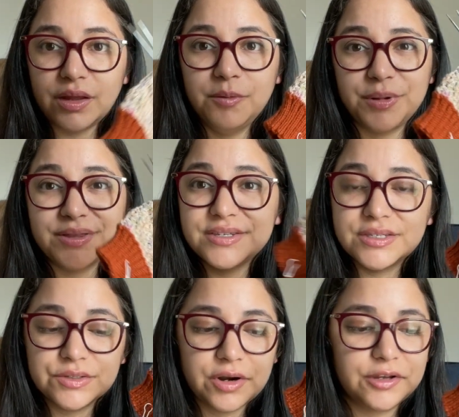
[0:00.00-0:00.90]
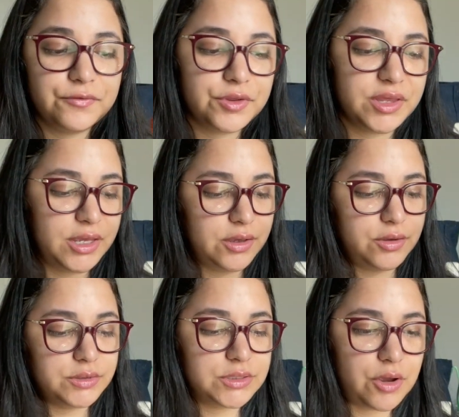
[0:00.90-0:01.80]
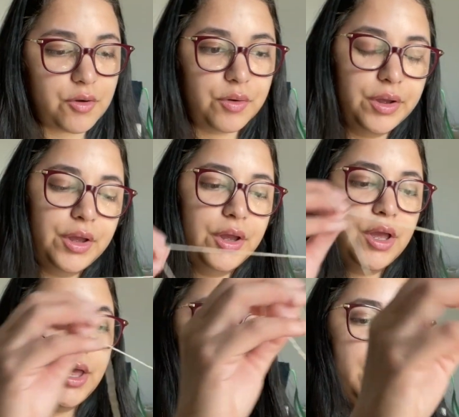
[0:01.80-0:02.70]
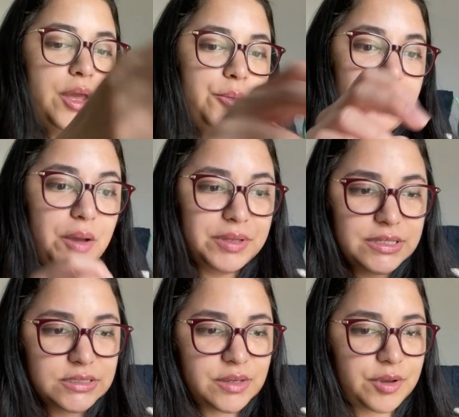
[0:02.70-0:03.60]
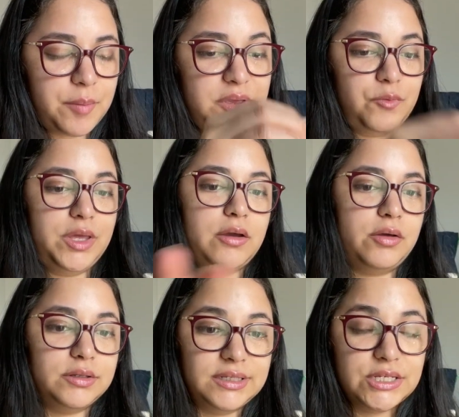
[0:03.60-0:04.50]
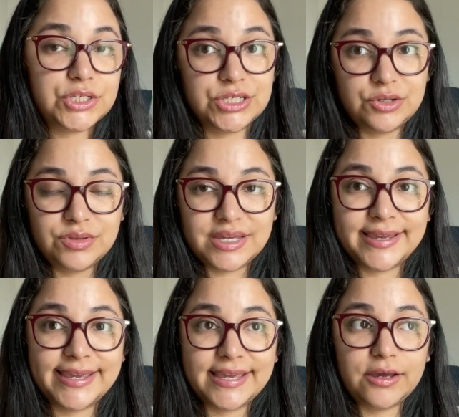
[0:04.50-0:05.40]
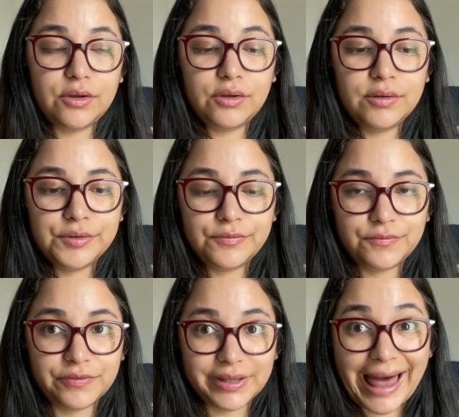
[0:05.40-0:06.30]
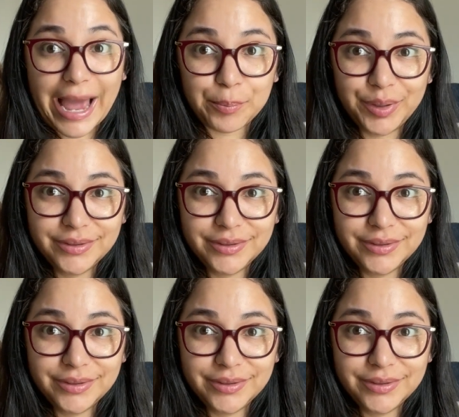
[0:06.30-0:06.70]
But this is ready for the heel, so probably this upcoming week I'll at least do the heel flap.